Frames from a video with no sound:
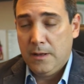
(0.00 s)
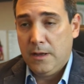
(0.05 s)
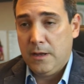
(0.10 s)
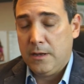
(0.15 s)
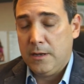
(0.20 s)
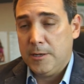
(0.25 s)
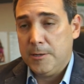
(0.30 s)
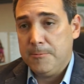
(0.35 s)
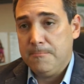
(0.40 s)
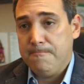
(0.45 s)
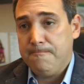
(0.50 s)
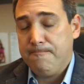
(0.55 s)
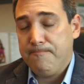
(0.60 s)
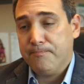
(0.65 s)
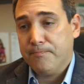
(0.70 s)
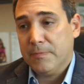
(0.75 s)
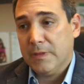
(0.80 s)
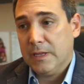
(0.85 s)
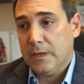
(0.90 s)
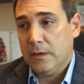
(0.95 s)
Um,
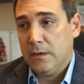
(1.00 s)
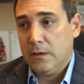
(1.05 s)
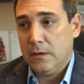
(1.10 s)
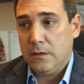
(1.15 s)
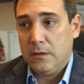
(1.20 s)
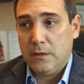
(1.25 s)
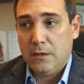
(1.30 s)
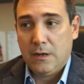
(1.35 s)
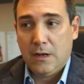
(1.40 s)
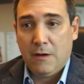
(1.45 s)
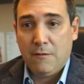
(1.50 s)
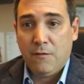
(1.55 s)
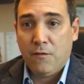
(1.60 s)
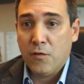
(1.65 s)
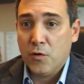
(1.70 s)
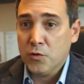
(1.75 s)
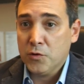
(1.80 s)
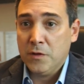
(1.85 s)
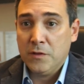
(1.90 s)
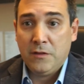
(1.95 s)

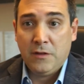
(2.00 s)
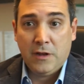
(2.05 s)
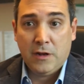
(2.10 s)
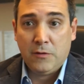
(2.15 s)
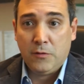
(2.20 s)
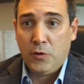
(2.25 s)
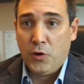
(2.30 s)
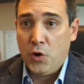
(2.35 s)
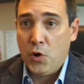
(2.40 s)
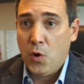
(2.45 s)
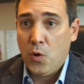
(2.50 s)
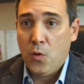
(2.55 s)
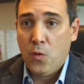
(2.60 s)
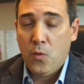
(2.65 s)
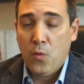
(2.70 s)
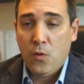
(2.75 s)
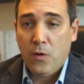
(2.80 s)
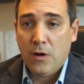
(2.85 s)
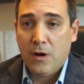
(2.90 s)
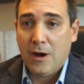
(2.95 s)
unfortunately, there are
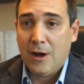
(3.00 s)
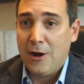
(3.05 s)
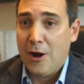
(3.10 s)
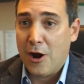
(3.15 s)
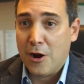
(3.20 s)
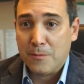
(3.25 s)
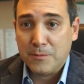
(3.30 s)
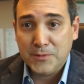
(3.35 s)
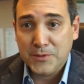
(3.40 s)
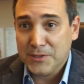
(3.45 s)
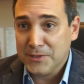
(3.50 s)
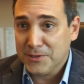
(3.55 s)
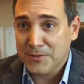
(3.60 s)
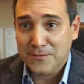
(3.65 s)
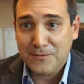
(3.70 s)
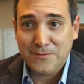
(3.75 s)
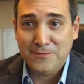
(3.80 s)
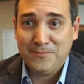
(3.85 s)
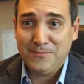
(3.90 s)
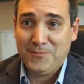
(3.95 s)
no alarms
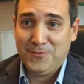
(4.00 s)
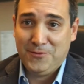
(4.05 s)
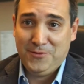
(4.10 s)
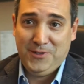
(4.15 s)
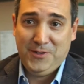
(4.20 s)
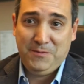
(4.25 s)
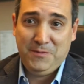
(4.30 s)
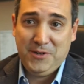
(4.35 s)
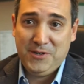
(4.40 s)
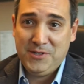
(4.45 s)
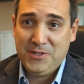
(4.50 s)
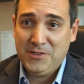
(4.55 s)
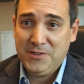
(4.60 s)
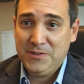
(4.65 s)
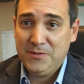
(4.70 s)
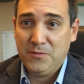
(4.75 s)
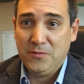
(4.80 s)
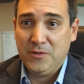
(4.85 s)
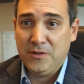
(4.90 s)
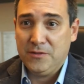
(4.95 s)
for these
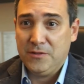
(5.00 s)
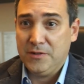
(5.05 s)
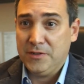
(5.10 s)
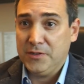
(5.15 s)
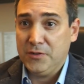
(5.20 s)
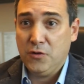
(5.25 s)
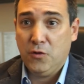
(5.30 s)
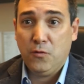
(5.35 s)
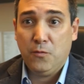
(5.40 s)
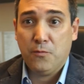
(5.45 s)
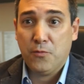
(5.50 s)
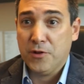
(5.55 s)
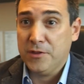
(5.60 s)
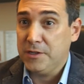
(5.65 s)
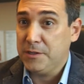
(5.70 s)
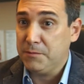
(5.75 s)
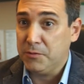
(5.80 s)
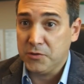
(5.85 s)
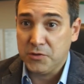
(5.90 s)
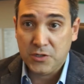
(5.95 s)
patients, where there is no
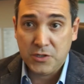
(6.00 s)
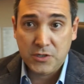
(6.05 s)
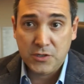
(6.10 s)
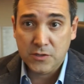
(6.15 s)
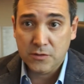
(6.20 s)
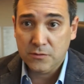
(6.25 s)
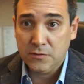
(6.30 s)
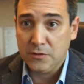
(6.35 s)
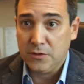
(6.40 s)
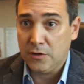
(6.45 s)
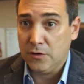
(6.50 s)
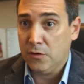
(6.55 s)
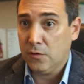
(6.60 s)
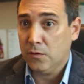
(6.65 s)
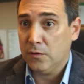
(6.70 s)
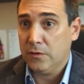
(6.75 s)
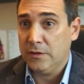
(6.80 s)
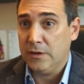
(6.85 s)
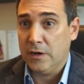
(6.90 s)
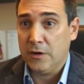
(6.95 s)
predisposition, there
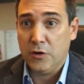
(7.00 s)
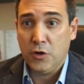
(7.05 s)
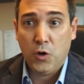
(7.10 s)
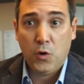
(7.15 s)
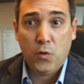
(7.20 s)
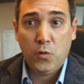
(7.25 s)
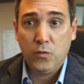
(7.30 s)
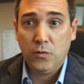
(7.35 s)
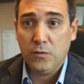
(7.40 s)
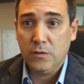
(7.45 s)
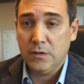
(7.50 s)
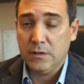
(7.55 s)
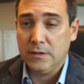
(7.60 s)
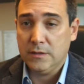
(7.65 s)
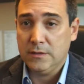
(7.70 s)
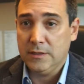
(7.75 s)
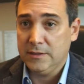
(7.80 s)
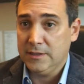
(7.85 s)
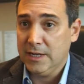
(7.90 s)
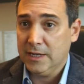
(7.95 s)
are, there are no
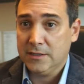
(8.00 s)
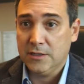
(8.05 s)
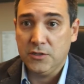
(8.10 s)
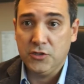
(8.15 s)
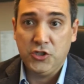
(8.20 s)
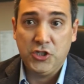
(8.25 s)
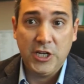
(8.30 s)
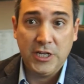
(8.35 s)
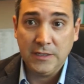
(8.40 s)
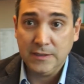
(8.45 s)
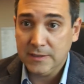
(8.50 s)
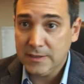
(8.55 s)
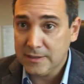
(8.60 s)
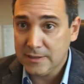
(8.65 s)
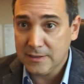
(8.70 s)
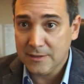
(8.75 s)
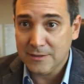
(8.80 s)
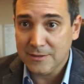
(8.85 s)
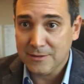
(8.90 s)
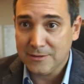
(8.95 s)
detected
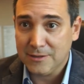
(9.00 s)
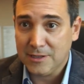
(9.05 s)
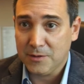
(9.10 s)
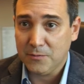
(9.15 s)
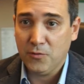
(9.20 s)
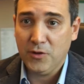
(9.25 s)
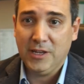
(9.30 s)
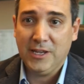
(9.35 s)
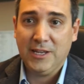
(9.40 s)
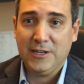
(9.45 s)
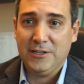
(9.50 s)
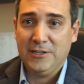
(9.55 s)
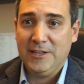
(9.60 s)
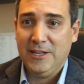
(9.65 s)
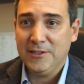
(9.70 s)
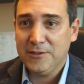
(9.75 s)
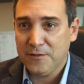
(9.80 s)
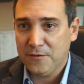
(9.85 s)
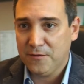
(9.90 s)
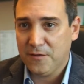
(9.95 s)
genes that we can
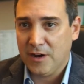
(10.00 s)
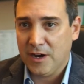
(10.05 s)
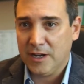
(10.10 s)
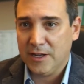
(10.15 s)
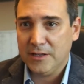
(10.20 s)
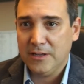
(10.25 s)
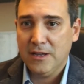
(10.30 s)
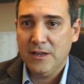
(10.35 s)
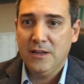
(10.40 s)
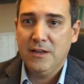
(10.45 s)
identify.